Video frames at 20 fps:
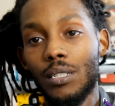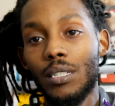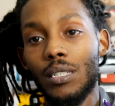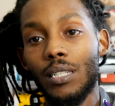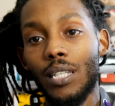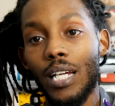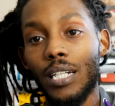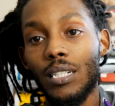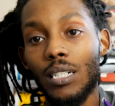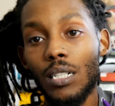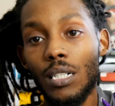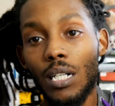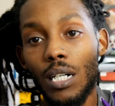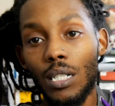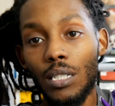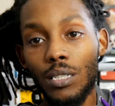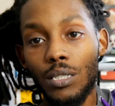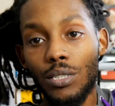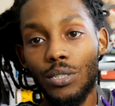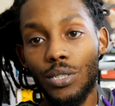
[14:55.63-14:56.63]
Laker
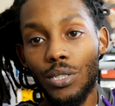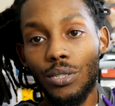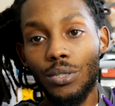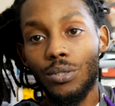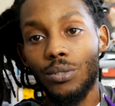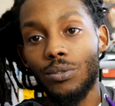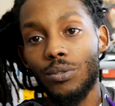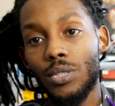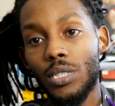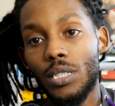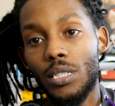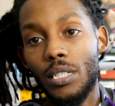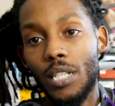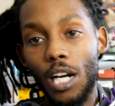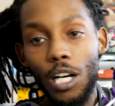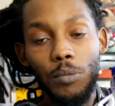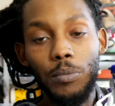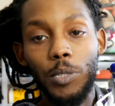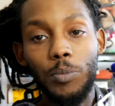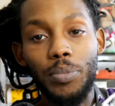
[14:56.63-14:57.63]
color shoes and
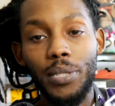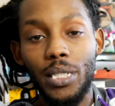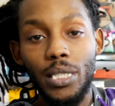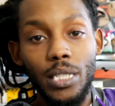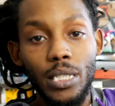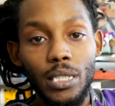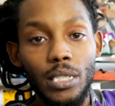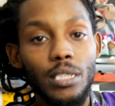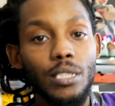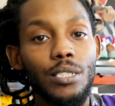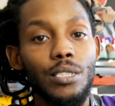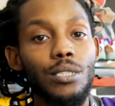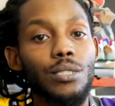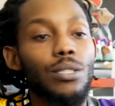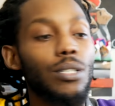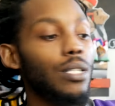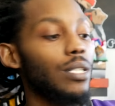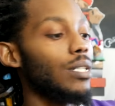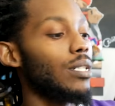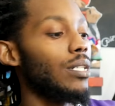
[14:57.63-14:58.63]
Kobe P's
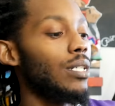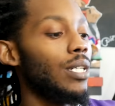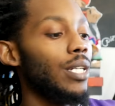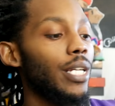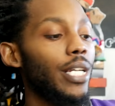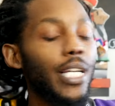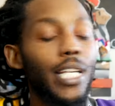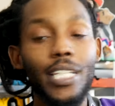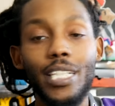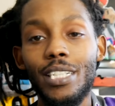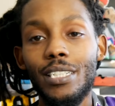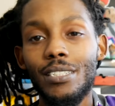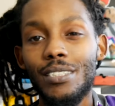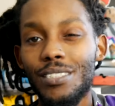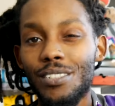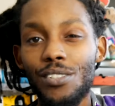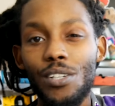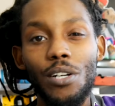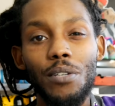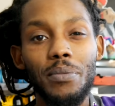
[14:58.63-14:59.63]
or any
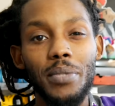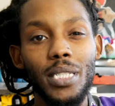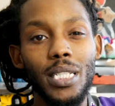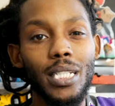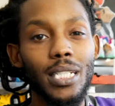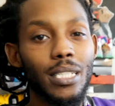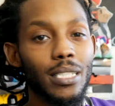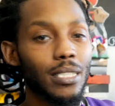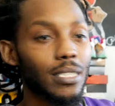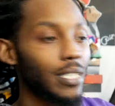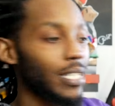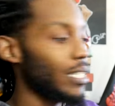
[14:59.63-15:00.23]
you know what I'm saying?